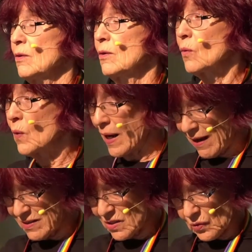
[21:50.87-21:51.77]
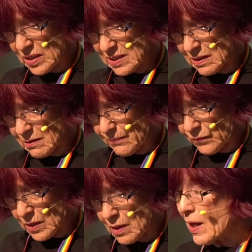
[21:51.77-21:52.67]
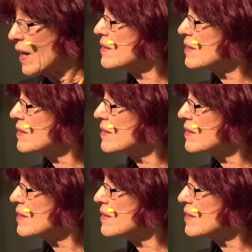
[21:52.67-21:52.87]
one has to listen. And